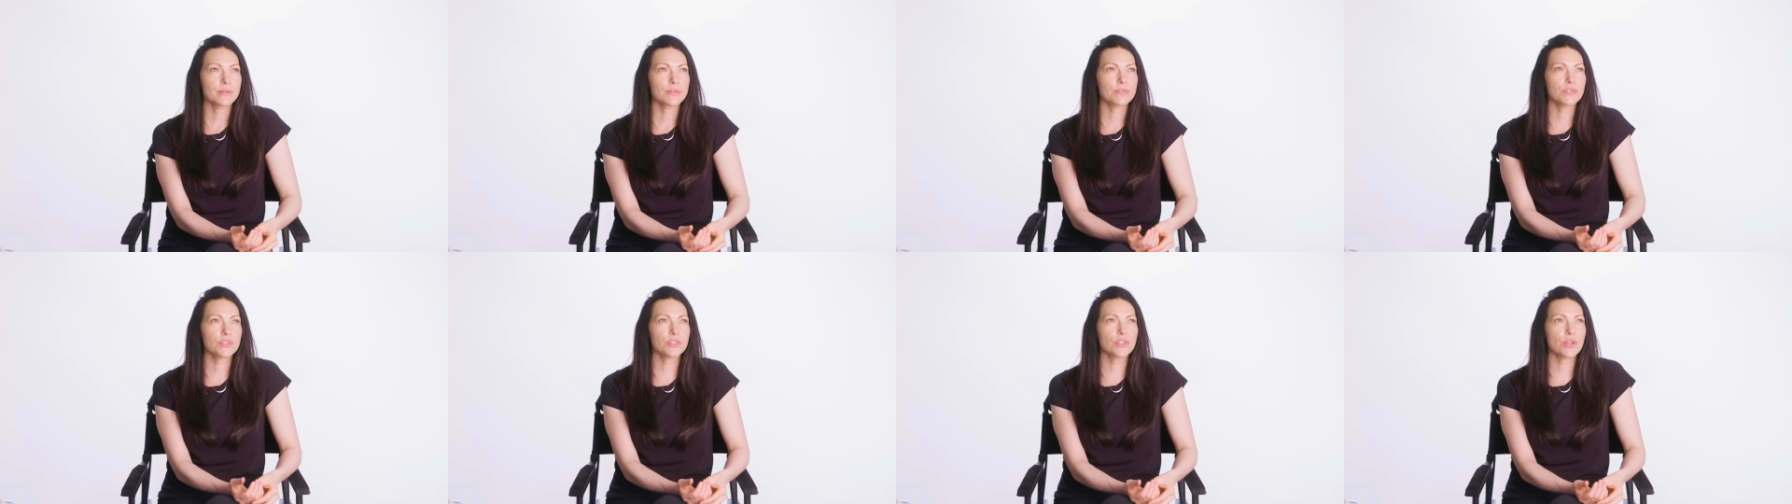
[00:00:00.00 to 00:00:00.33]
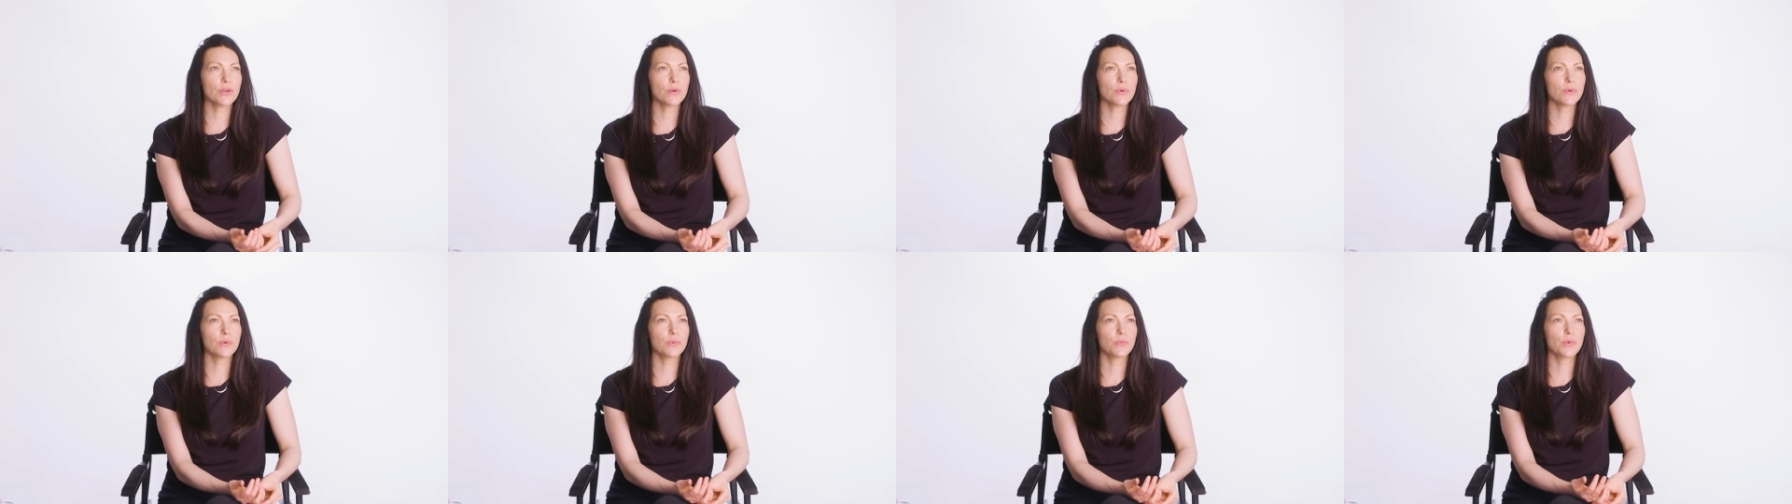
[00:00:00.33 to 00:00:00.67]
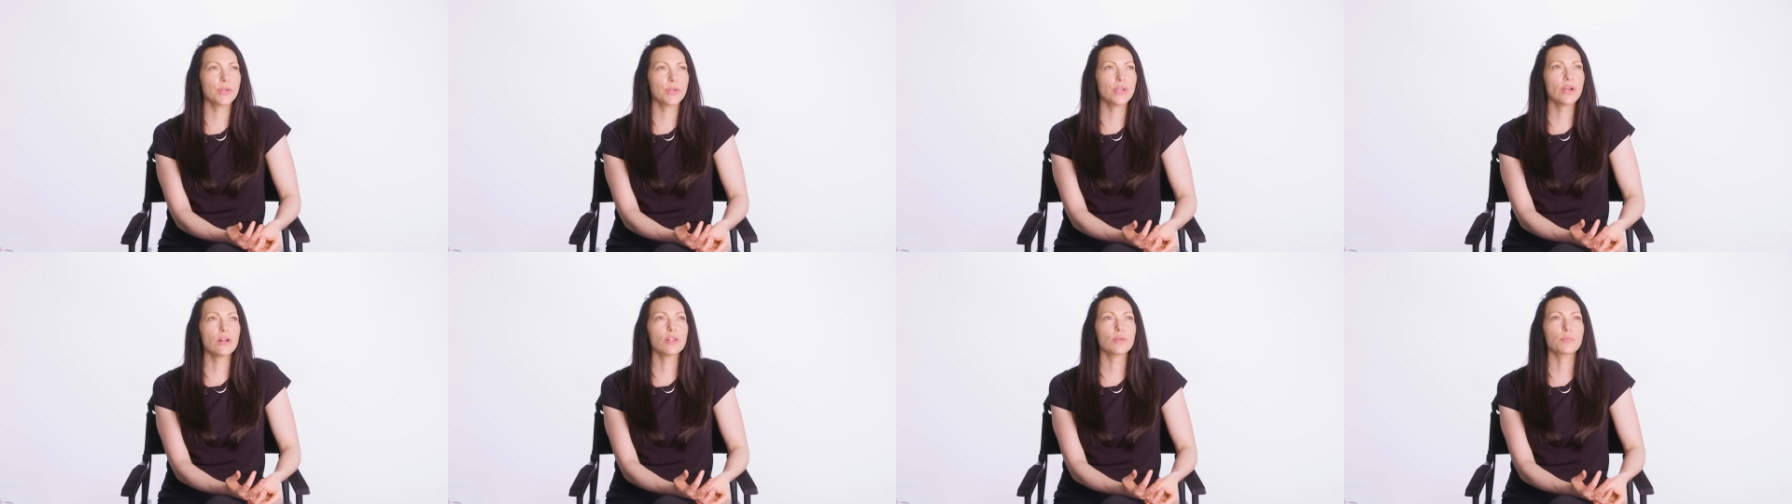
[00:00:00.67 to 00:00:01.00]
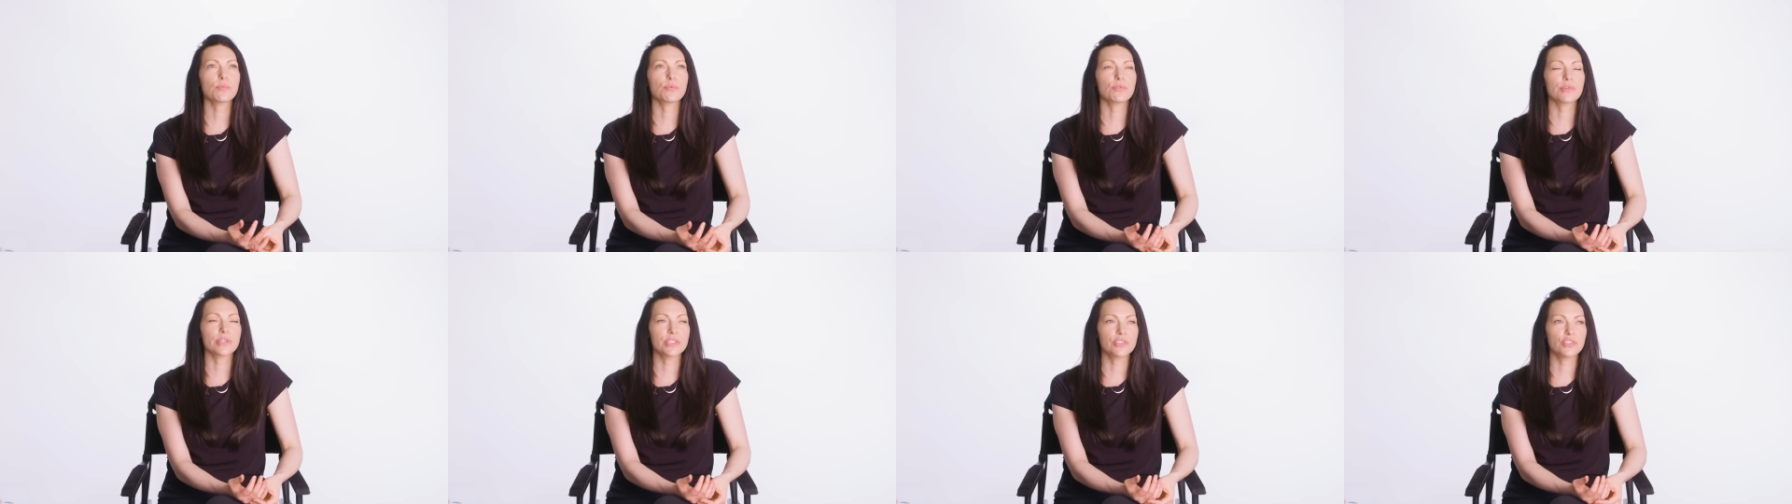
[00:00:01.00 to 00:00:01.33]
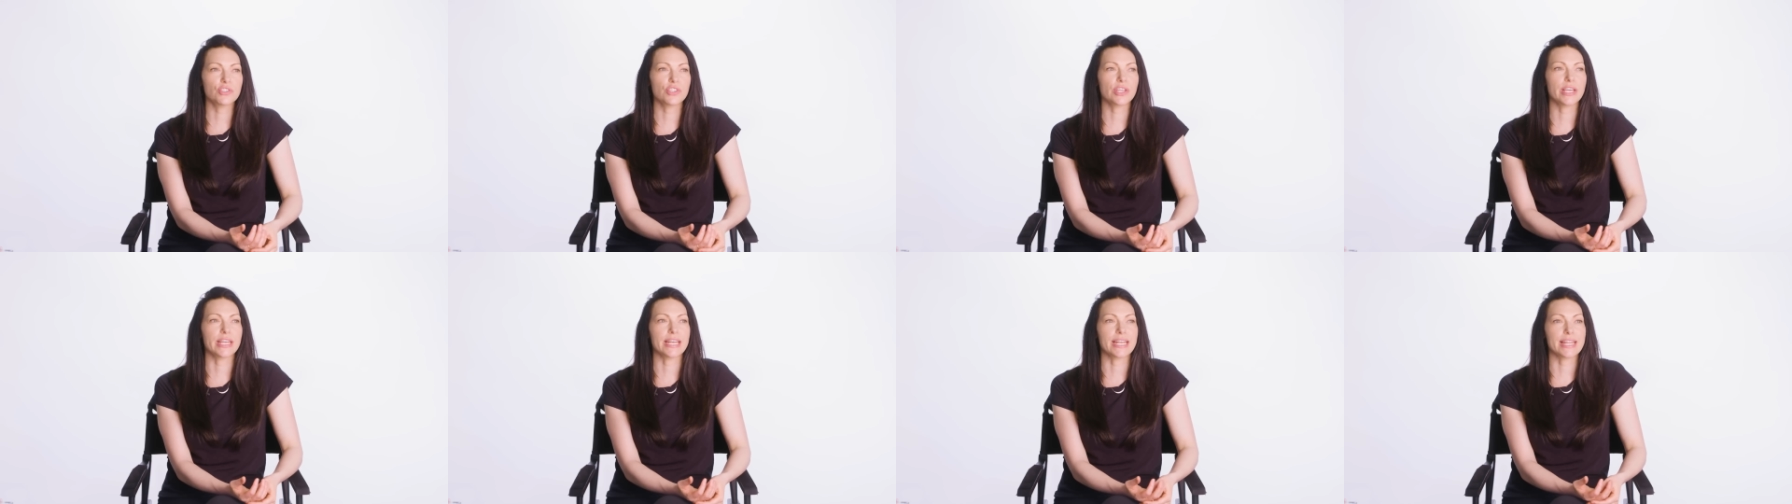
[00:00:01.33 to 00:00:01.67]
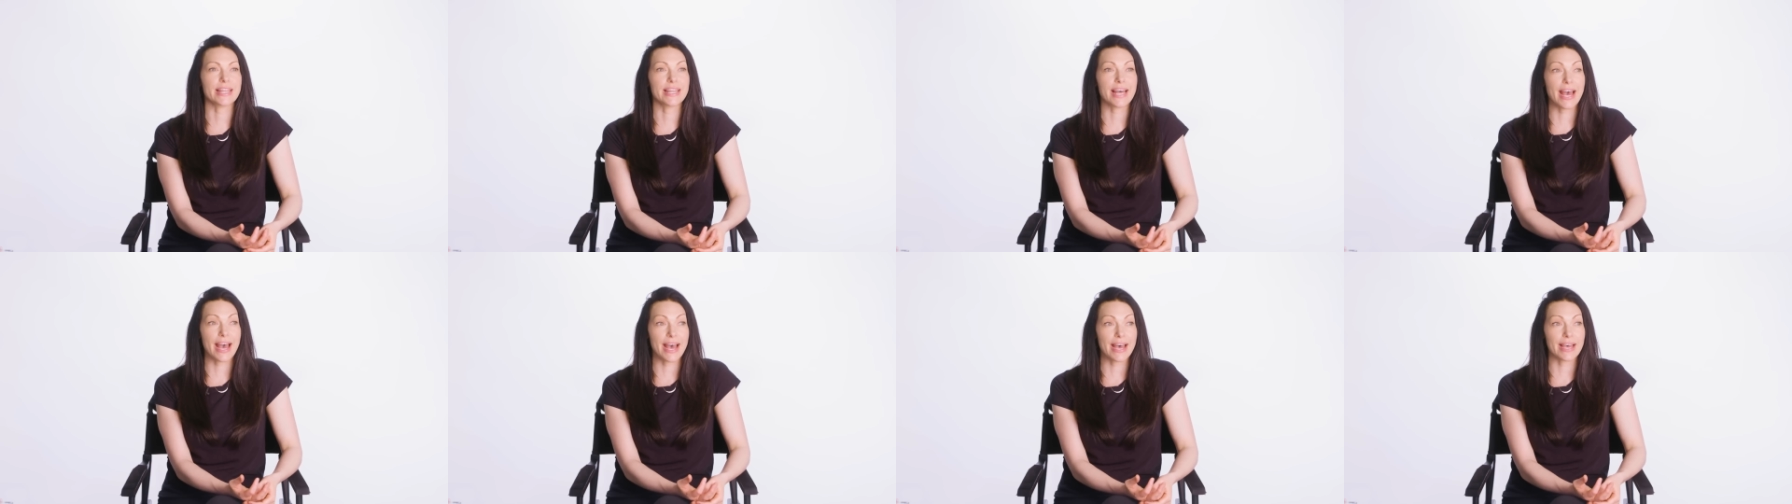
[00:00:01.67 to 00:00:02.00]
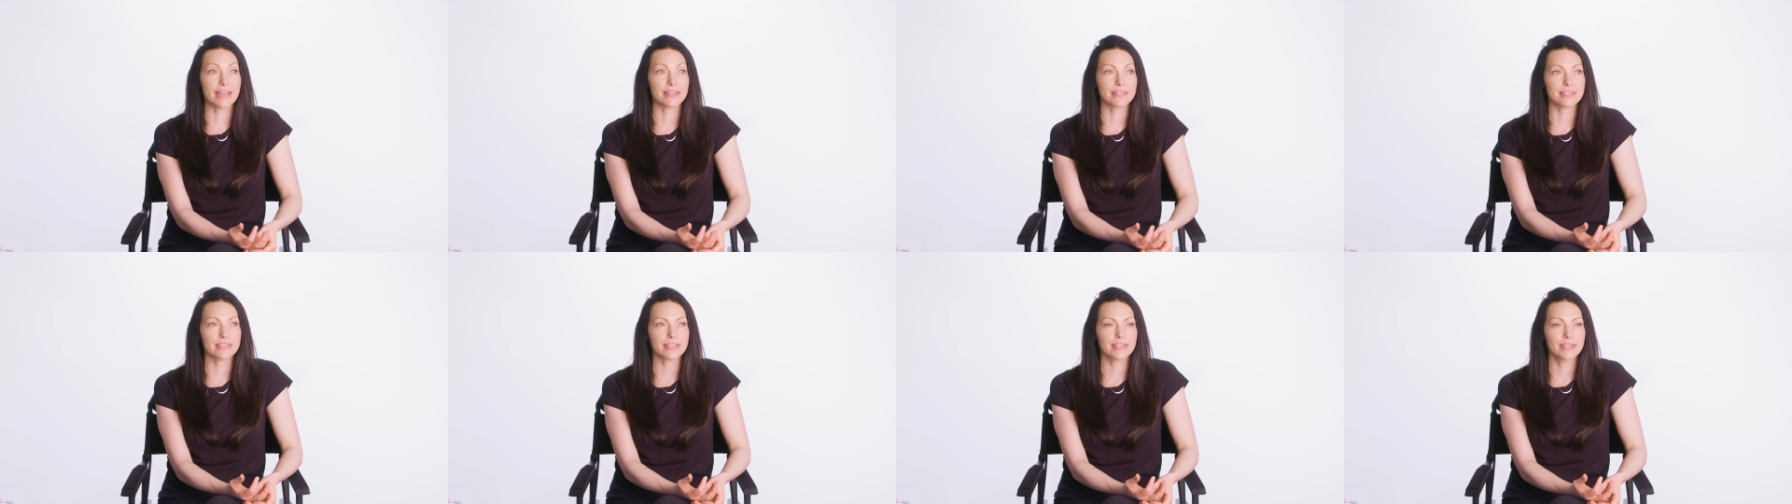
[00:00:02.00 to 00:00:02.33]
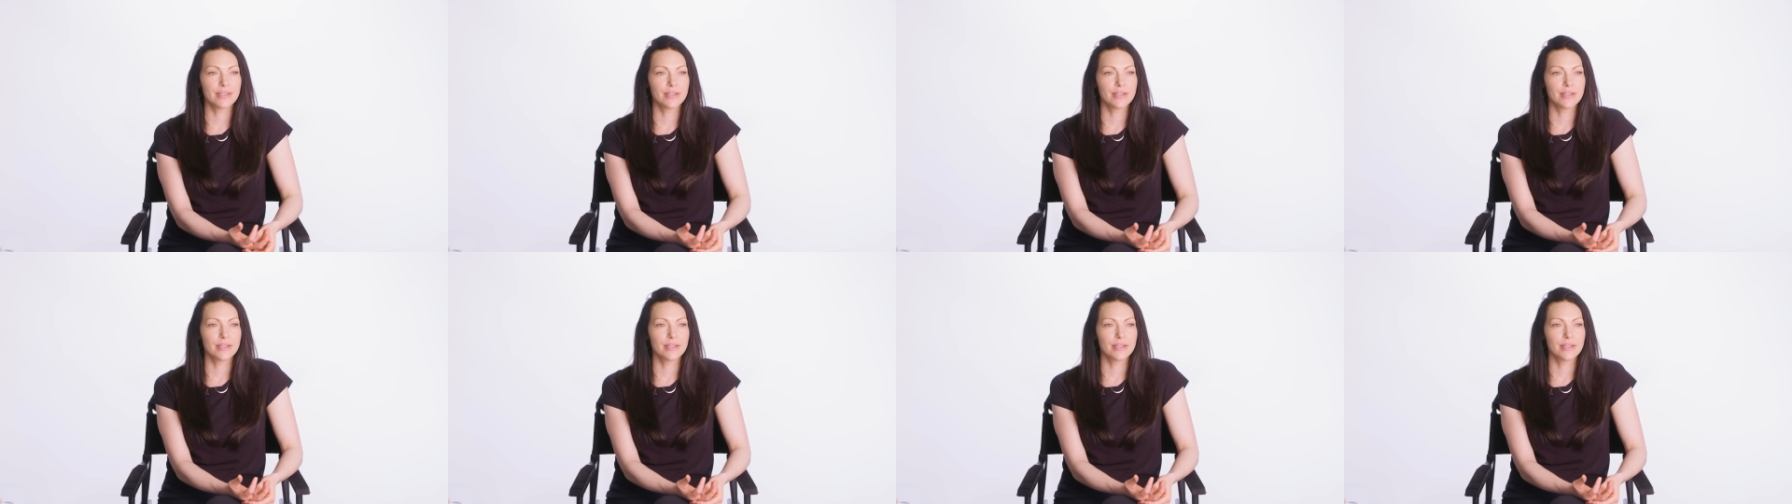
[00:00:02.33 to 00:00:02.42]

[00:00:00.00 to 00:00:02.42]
So we all appreciate that